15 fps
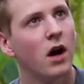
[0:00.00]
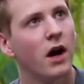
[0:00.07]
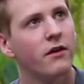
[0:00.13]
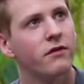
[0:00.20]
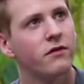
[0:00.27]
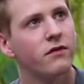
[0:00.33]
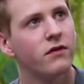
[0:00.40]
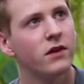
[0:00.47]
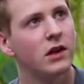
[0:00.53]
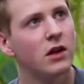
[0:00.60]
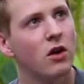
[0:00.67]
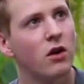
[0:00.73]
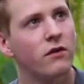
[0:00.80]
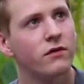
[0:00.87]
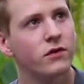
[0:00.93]
I
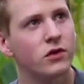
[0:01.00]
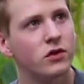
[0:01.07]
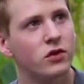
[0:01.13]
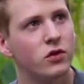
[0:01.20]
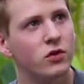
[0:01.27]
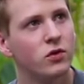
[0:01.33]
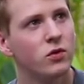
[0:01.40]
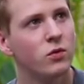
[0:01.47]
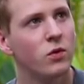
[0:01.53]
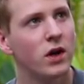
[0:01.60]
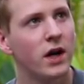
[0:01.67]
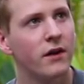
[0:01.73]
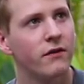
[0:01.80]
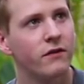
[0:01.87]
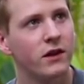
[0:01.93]
feel often too,
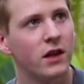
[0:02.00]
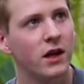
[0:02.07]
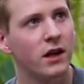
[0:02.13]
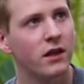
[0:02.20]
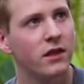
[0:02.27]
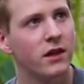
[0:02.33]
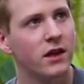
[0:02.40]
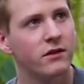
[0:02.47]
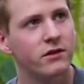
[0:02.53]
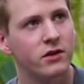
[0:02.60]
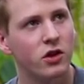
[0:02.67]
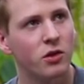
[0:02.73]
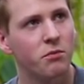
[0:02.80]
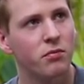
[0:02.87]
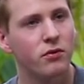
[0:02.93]
where I feel like things
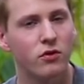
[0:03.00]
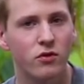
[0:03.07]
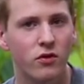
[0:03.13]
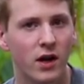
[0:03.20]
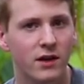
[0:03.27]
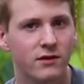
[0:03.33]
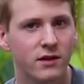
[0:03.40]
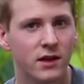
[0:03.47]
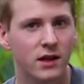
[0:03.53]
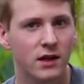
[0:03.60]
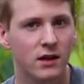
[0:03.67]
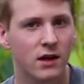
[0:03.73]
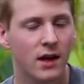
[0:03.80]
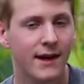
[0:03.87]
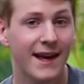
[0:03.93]
are not
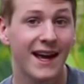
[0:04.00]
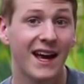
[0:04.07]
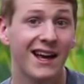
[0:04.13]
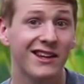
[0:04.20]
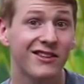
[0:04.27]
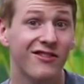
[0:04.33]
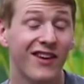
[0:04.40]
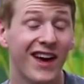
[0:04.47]
progressing as